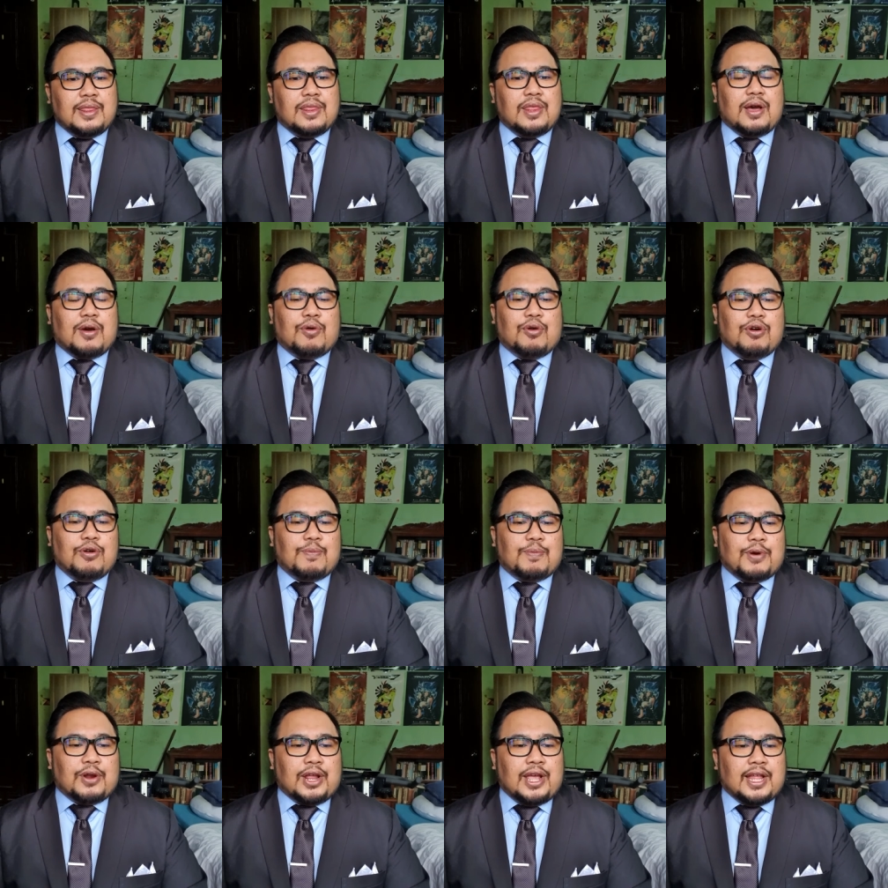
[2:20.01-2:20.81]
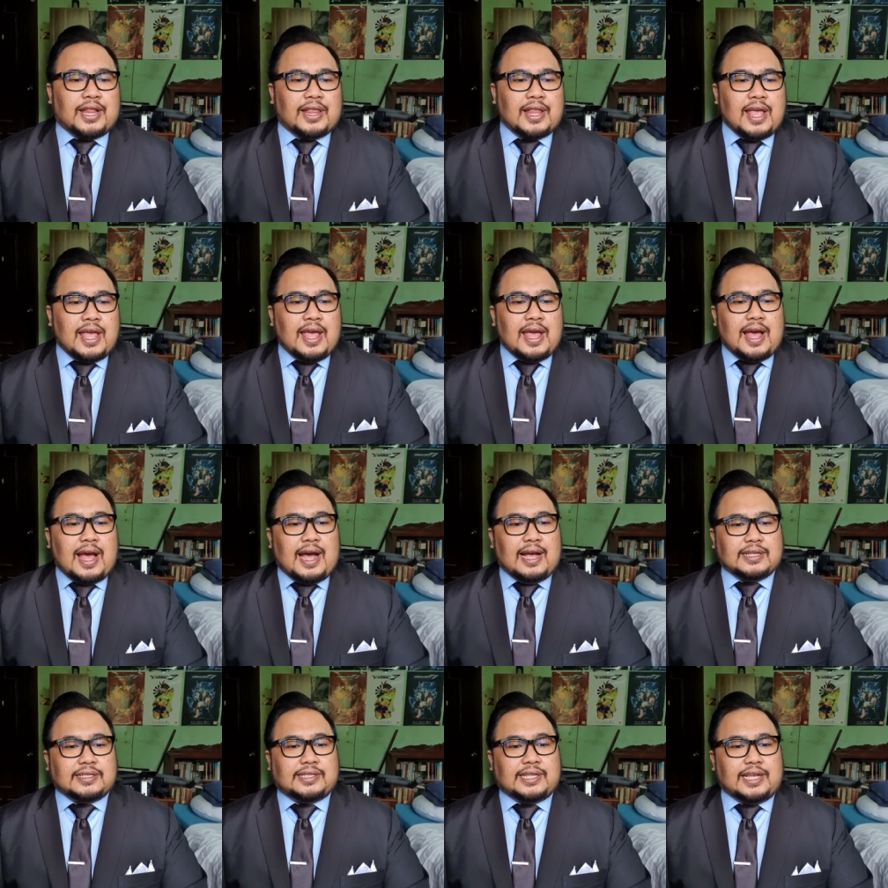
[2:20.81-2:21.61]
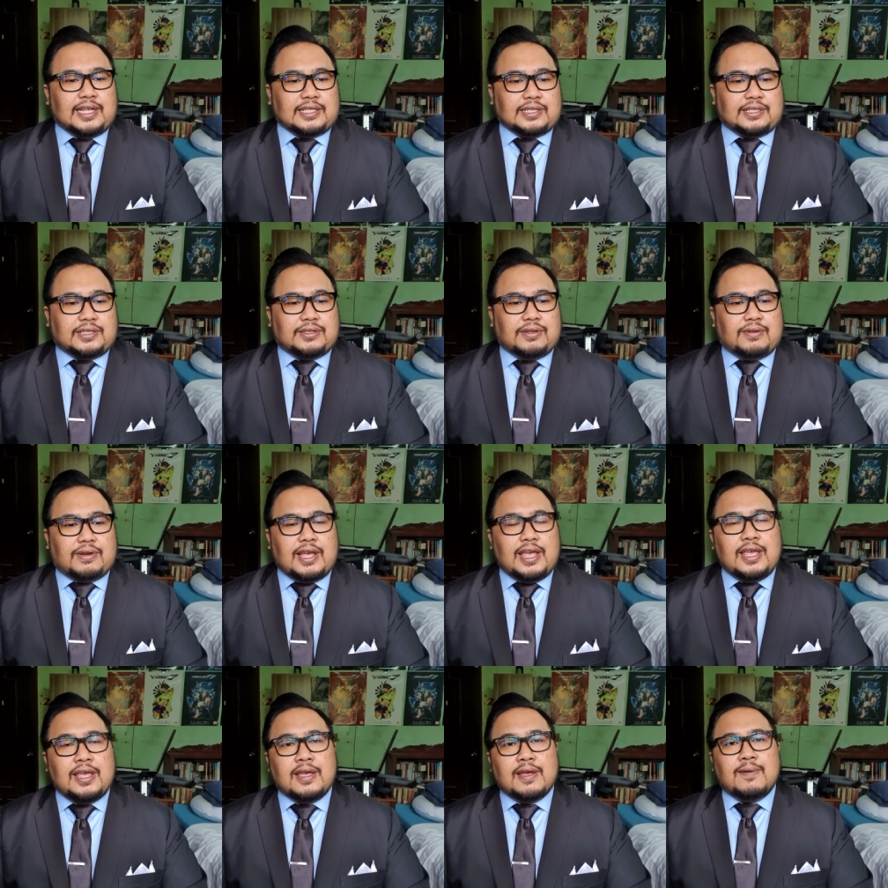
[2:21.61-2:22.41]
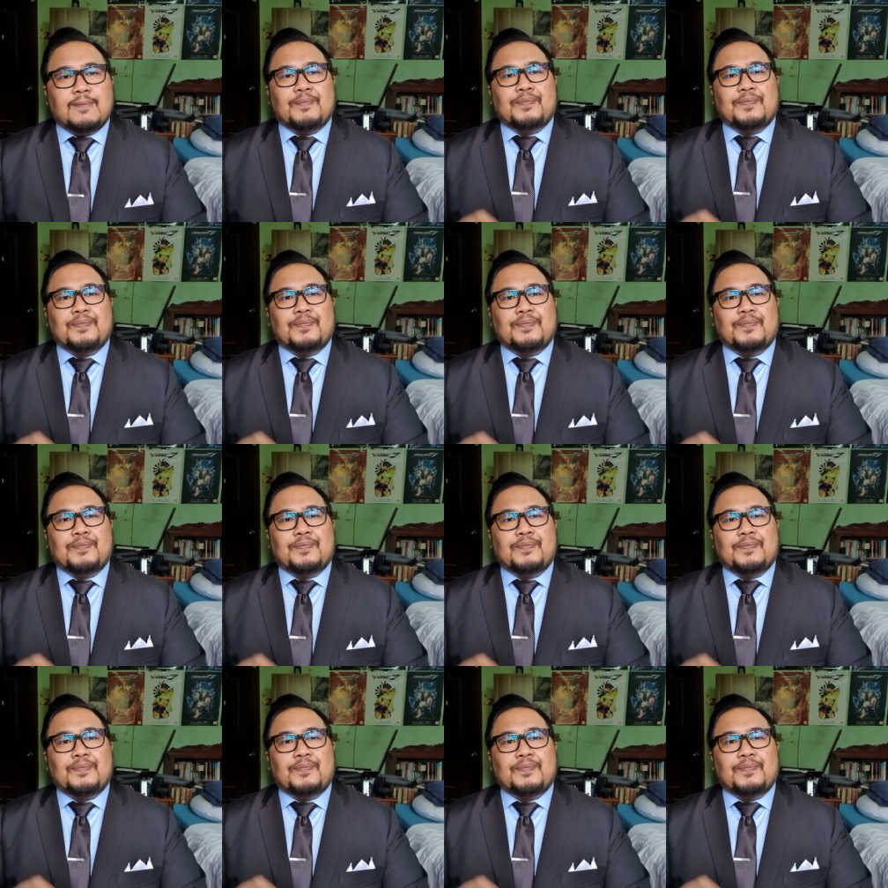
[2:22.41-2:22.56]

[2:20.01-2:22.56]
the corporate assets, okay?